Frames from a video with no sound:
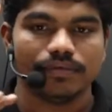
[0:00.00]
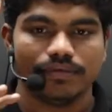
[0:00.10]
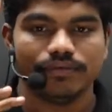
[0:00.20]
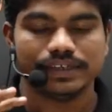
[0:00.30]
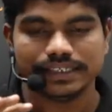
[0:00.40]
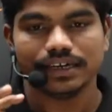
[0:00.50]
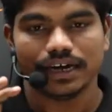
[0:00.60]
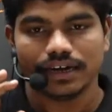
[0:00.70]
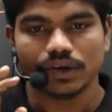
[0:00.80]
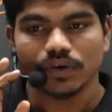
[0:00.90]
very
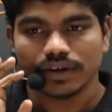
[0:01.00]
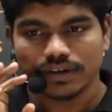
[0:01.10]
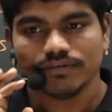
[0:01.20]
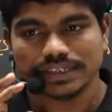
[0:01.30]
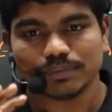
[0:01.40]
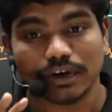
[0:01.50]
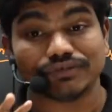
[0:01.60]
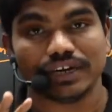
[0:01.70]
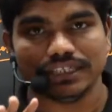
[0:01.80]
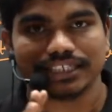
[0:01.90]
very
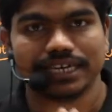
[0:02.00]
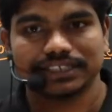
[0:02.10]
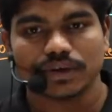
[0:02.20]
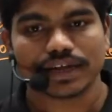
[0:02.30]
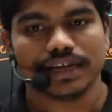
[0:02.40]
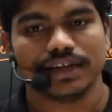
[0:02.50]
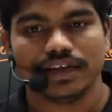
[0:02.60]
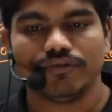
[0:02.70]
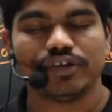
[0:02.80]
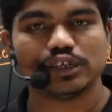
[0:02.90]
powerful insights, okay.
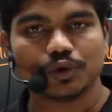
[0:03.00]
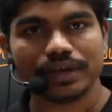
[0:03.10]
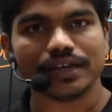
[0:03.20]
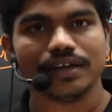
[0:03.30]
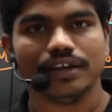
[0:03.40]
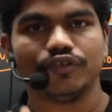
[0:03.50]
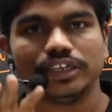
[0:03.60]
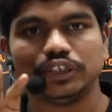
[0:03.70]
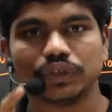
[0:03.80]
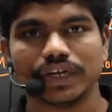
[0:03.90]
If you're
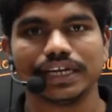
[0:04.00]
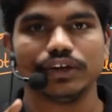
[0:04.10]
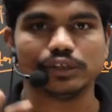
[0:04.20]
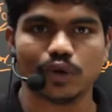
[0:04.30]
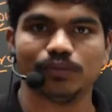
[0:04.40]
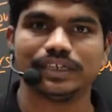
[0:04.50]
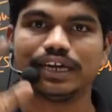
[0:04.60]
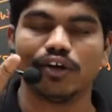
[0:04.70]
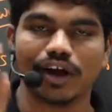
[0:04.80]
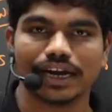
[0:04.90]
enjoying in your home,
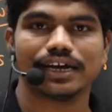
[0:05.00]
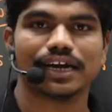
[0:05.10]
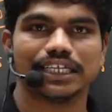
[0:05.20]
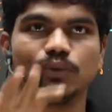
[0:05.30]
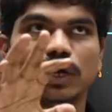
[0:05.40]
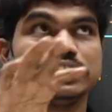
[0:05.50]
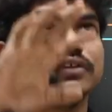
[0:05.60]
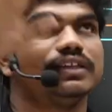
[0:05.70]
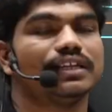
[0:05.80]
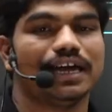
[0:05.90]
sitting online class,
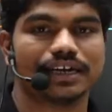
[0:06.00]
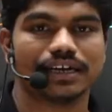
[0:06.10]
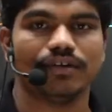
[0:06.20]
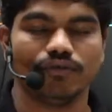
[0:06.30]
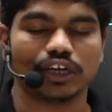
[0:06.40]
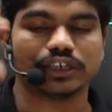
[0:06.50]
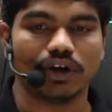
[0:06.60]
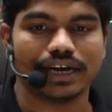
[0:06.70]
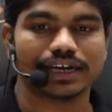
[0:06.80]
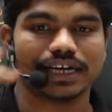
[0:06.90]
watching
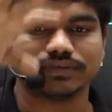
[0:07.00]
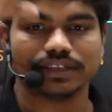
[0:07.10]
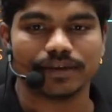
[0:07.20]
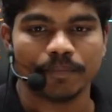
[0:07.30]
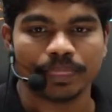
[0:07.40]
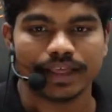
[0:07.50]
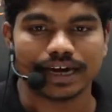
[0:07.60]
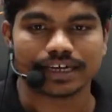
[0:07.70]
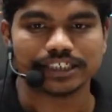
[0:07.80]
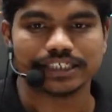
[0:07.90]
online class with
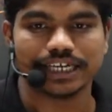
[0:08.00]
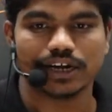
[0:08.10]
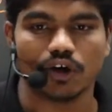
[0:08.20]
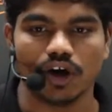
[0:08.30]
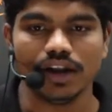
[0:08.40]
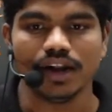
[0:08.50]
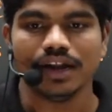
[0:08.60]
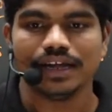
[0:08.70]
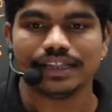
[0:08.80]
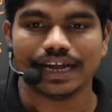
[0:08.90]
electricity and all,
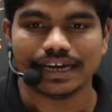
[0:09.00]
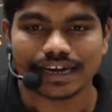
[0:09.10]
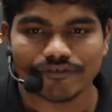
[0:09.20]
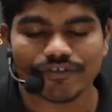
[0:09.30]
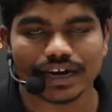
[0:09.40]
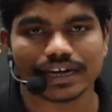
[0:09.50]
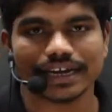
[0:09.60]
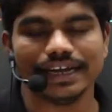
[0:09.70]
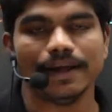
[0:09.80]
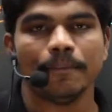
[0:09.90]
then definitely